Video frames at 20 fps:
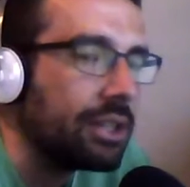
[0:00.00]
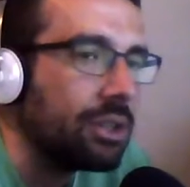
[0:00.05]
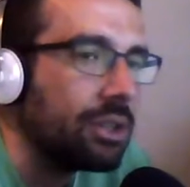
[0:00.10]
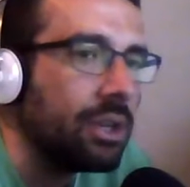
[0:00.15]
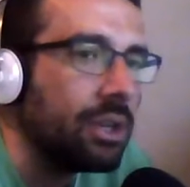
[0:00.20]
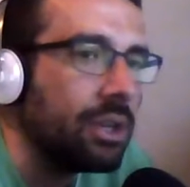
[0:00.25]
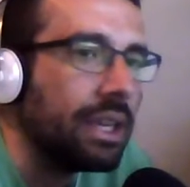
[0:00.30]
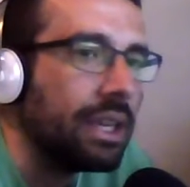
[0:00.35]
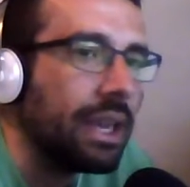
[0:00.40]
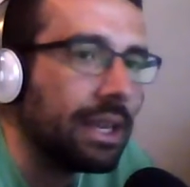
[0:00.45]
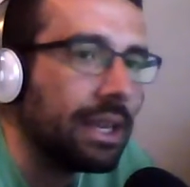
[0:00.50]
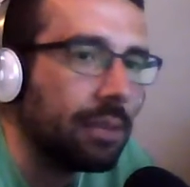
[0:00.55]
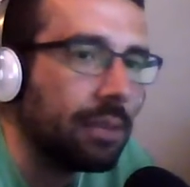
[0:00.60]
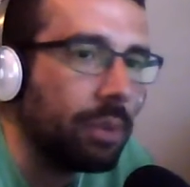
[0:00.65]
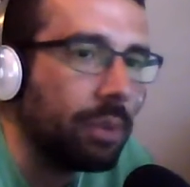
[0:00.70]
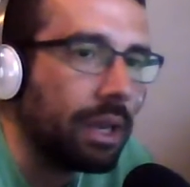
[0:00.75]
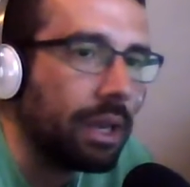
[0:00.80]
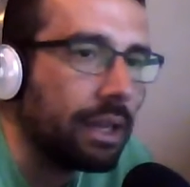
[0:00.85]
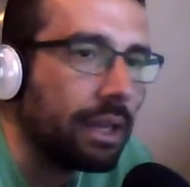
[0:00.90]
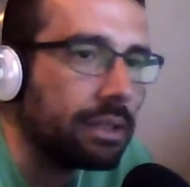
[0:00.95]
So he can't get
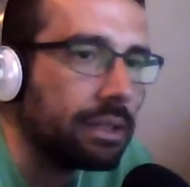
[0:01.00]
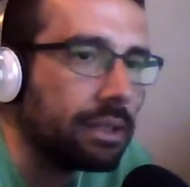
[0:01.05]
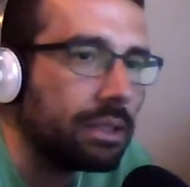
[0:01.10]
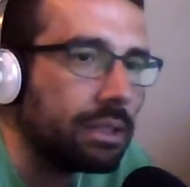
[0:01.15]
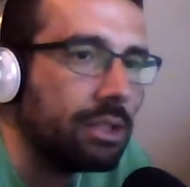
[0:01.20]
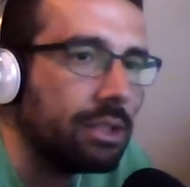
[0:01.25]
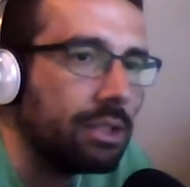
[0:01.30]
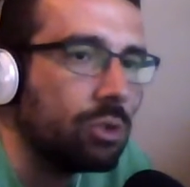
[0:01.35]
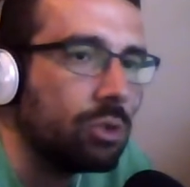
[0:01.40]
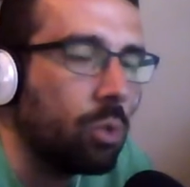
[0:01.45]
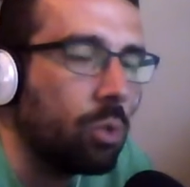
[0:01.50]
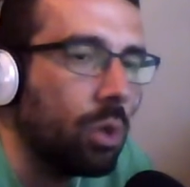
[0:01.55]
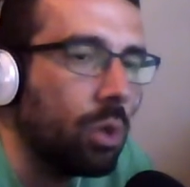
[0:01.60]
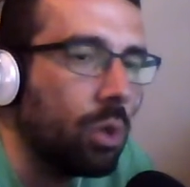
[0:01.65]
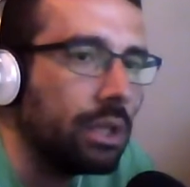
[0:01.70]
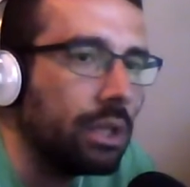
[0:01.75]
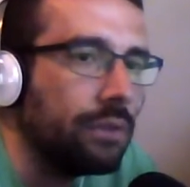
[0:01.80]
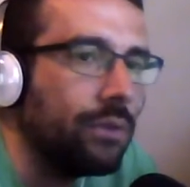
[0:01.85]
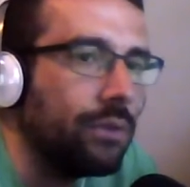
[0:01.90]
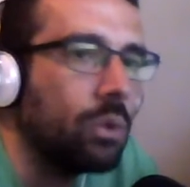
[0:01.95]
past. He's
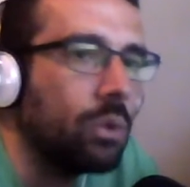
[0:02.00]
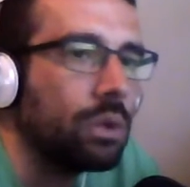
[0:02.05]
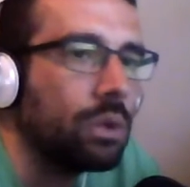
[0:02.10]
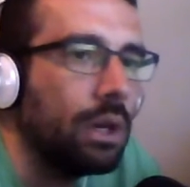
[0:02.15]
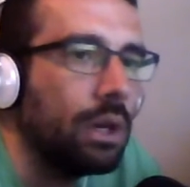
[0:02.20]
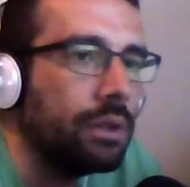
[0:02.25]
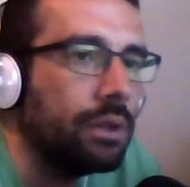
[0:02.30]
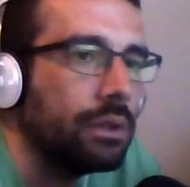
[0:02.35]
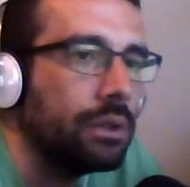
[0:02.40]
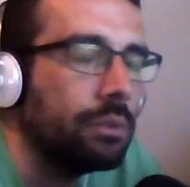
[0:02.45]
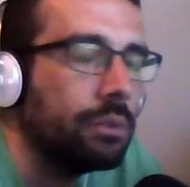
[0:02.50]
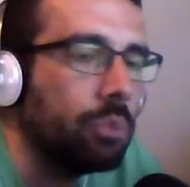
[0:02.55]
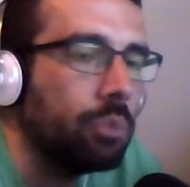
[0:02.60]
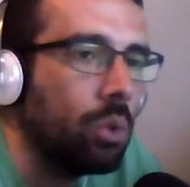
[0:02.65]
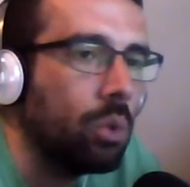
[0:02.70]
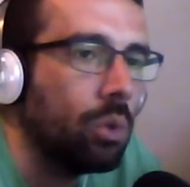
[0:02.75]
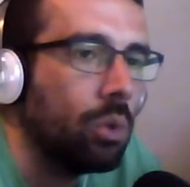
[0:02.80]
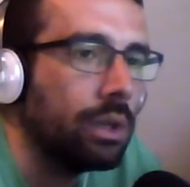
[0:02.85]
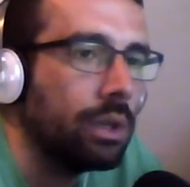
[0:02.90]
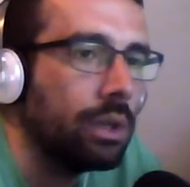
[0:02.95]
2,400
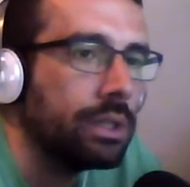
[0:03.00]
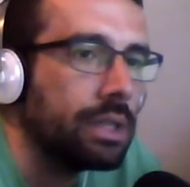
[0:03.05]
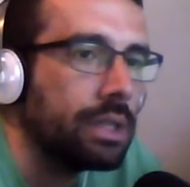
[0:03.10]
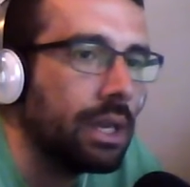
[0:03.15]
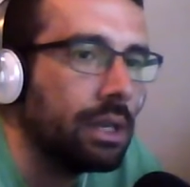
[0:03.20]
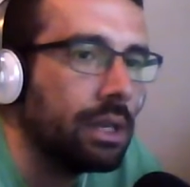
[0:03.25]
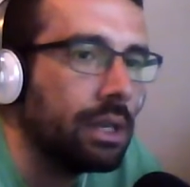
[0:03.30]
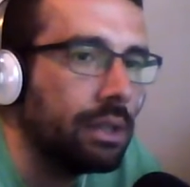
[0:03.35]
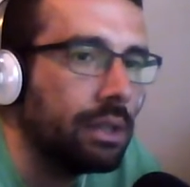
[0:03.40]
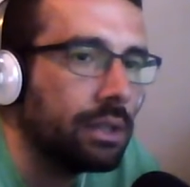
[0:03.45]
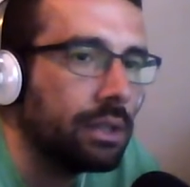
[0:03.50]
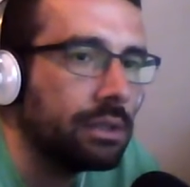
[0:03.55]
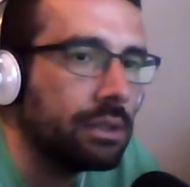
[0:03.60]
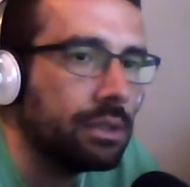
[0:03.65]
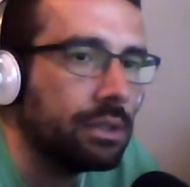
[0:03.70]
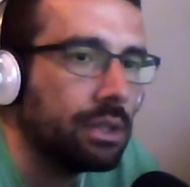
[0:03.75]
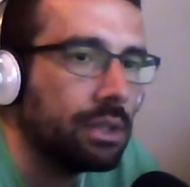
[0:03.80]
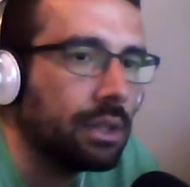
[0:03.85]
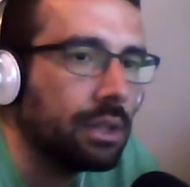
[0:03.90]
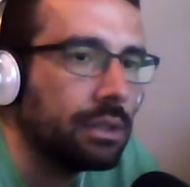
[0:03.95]
points ahead of
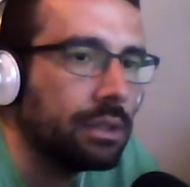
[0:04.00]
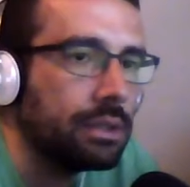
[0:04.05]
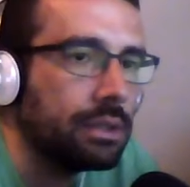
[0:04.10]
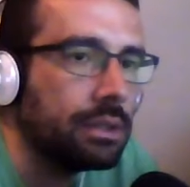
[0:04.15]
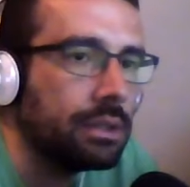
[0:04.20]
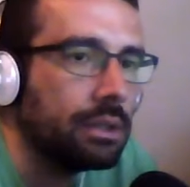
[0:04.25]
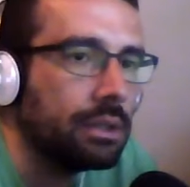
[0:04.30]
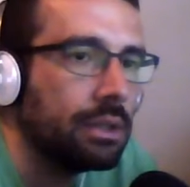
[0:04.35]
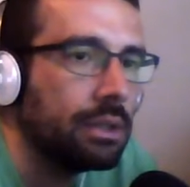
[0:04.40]
Dustin Johnson.